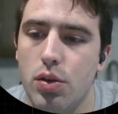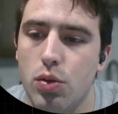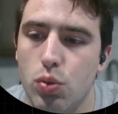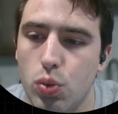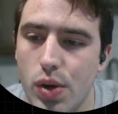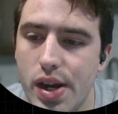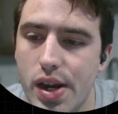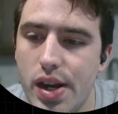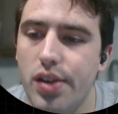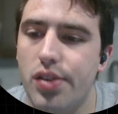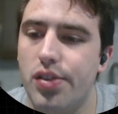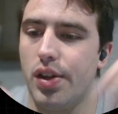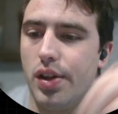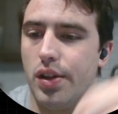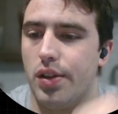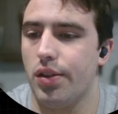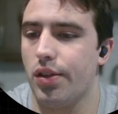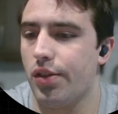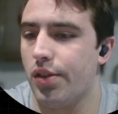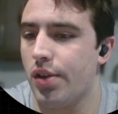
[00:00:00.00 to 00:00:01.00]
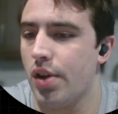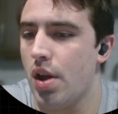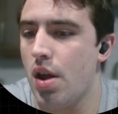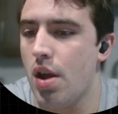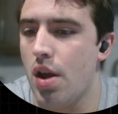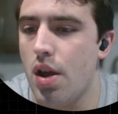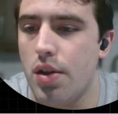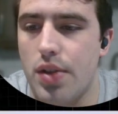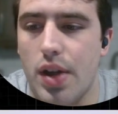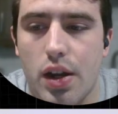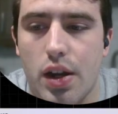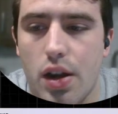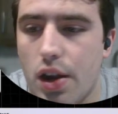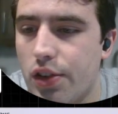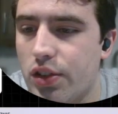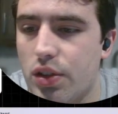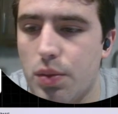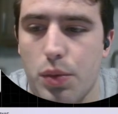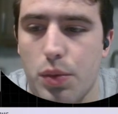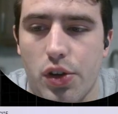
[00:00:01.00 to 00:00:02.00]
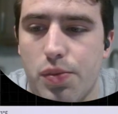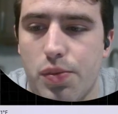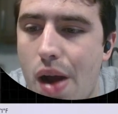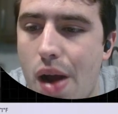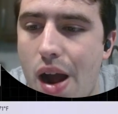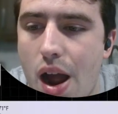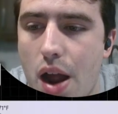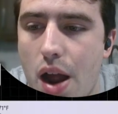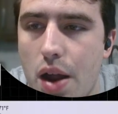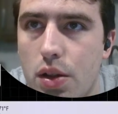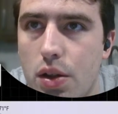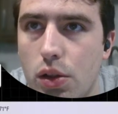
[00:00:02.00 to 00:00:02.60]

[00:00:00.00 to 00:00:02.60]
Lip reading: reasons that customers buy.